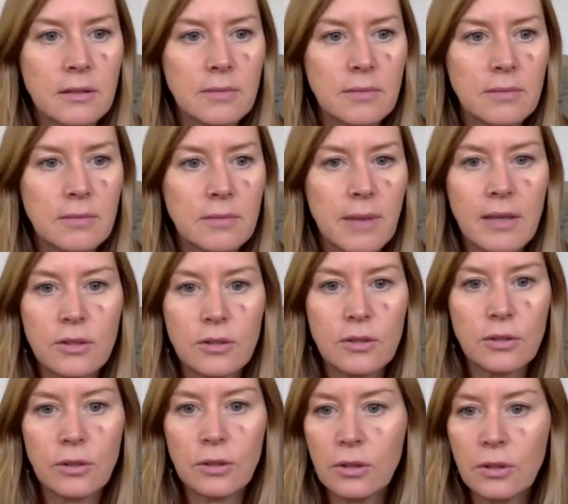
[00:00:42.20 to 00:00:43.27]
making
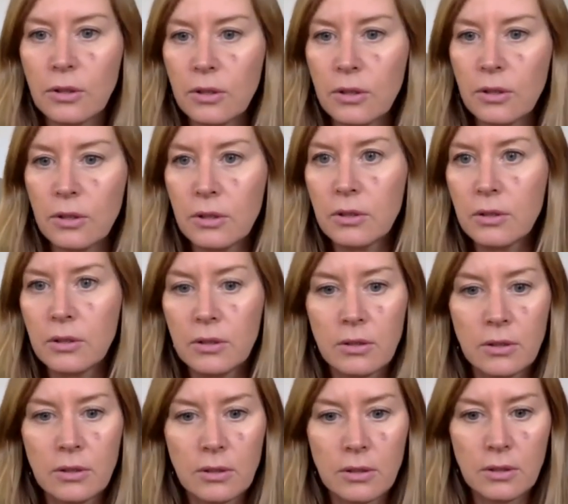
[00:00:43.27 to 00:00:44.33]
sure
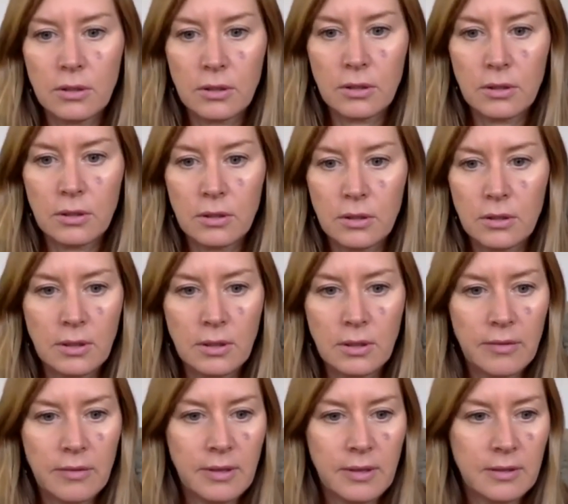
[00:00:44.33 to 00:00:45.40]

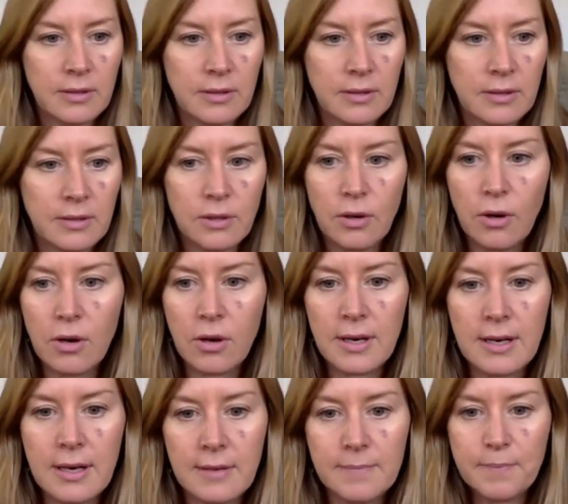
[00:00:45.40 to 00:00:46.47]
everything's
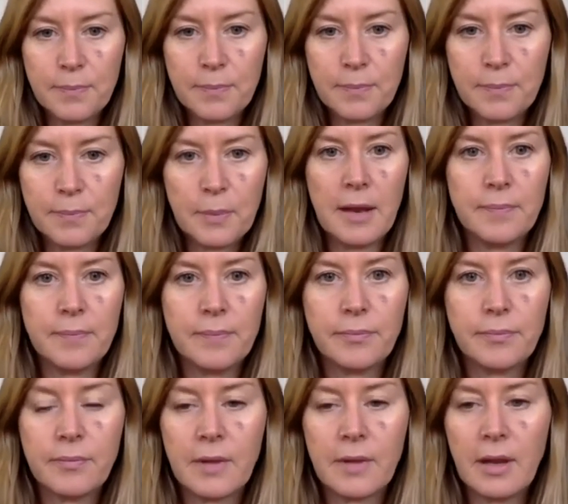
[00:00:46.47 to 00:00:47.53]
recording. Yep.
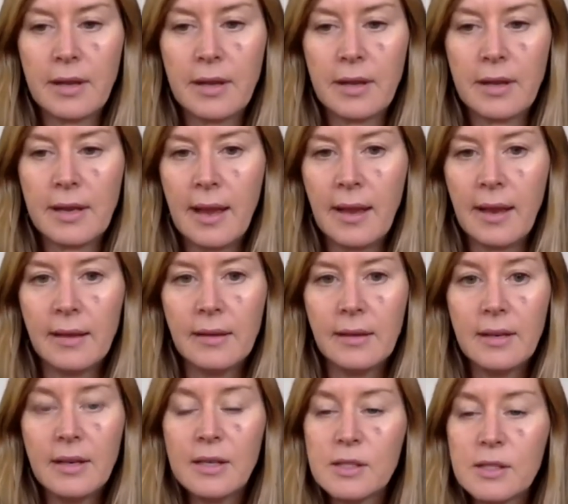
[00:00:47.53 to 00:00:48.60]
Okay.
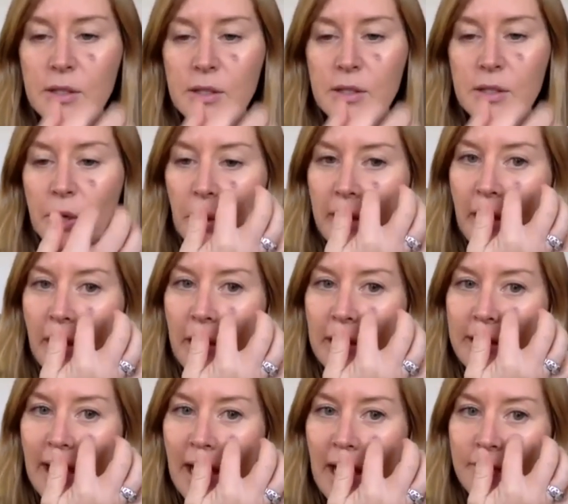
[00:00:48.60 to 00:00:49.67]
So I
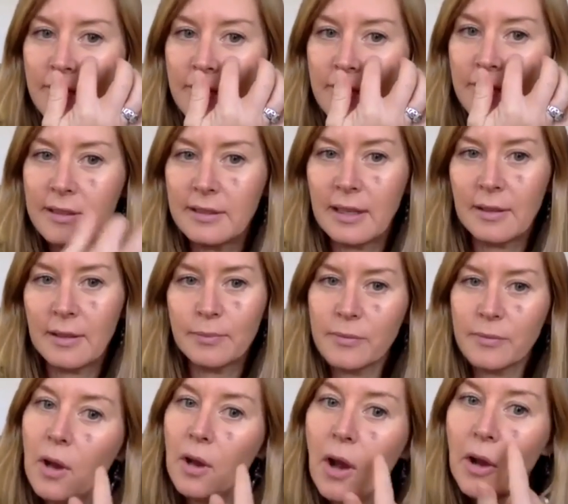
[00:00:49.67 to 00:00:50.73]
only have a.
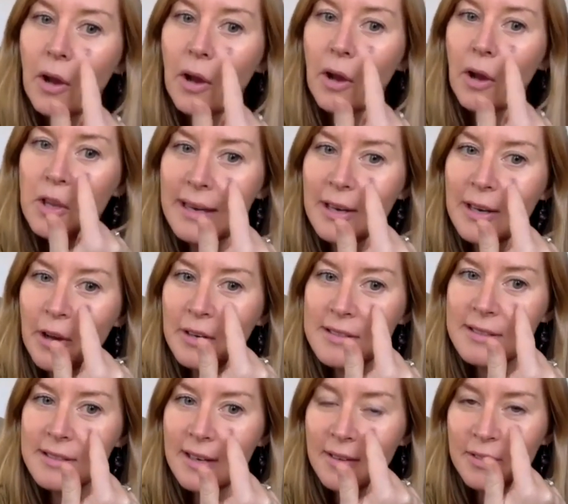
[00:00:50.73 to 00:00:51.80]
Oh, you may
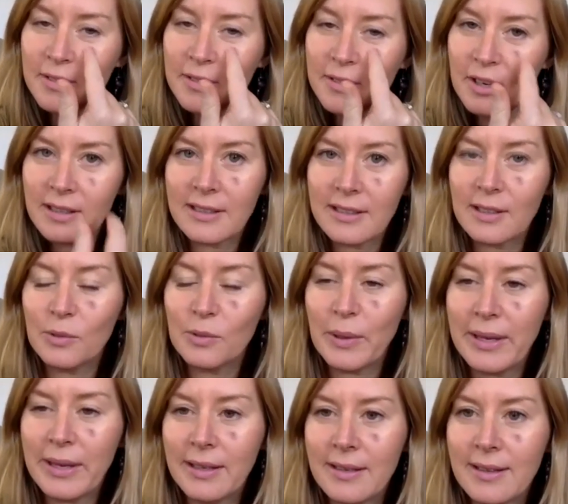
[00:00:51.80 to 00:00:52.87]
notice that I've got a little
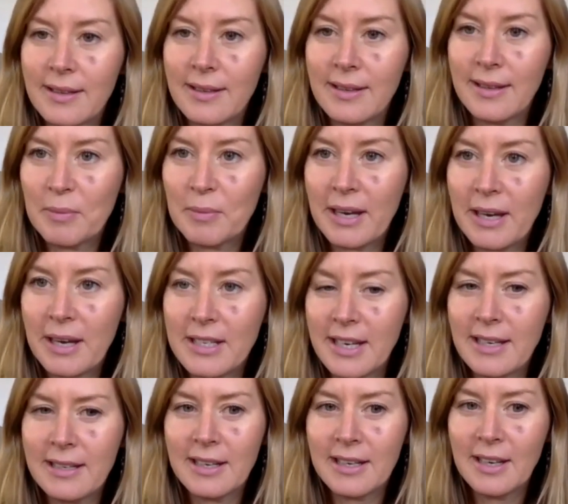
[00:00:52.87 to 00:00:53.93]
weird thing on my
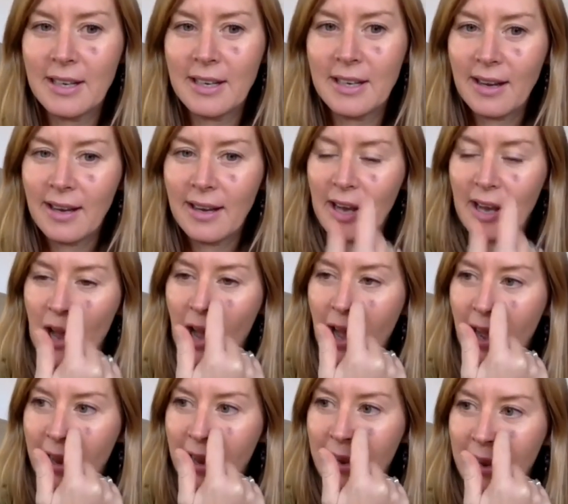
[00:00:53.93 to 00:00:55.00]
cheek.
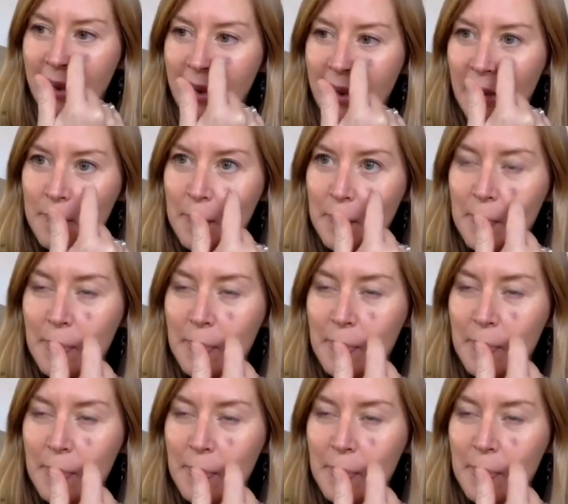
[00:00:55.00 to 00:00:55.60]
I